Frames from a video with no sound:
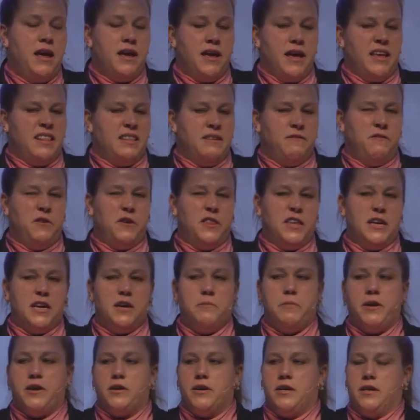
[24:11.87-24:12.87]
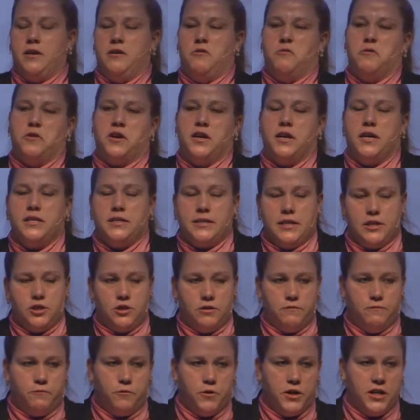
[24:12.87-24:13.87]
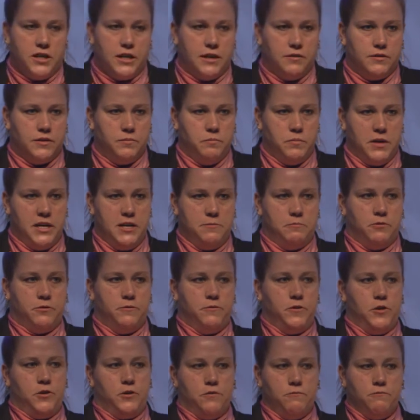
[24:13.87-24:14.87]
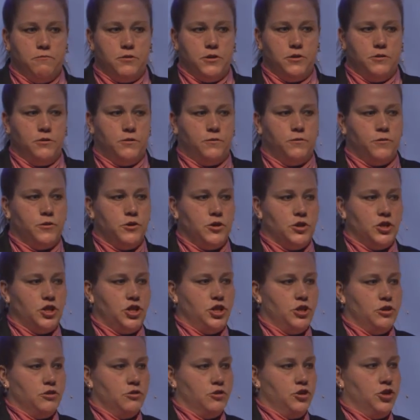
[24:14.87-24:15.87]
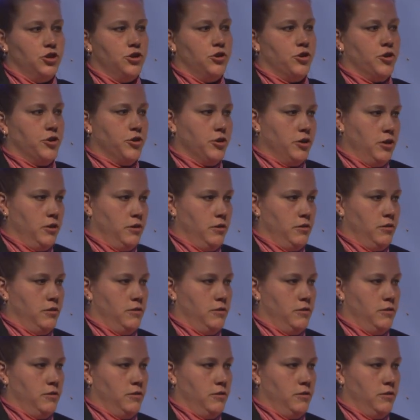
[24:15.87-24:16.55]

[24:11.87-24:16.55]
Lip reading: And then if you think about it in an organization of 40,000 people, if you can reduce first-year churn,